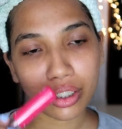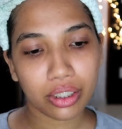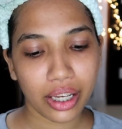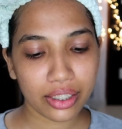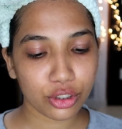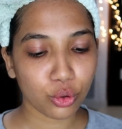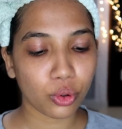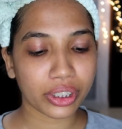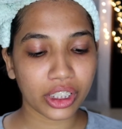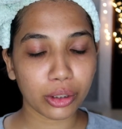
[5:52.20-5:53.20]
It has
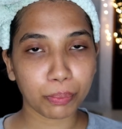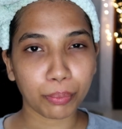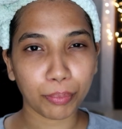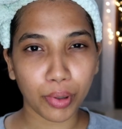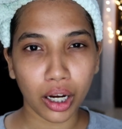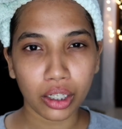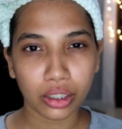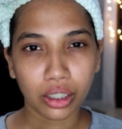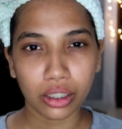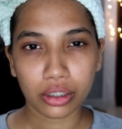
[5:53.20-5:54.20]
no tint, but
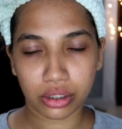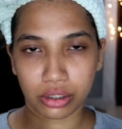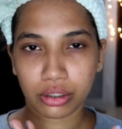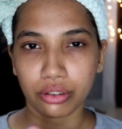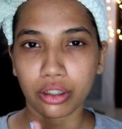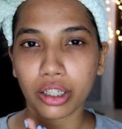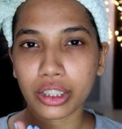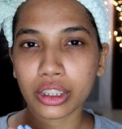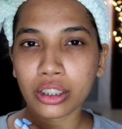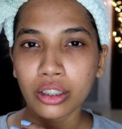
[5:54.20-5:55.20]
it's
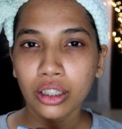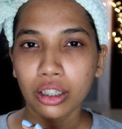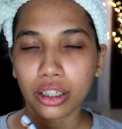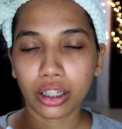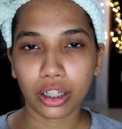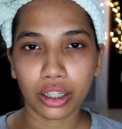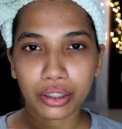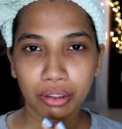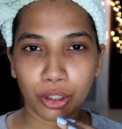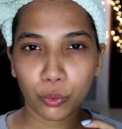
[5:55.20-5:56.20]
really
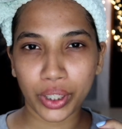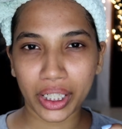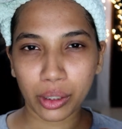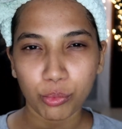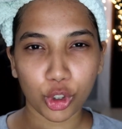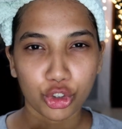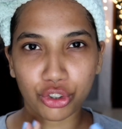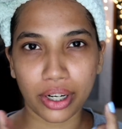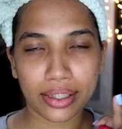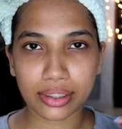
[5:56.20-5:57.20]
quickly
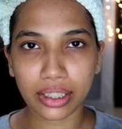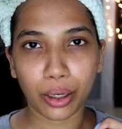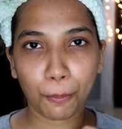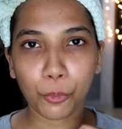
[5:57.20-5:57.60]
moisturizing lip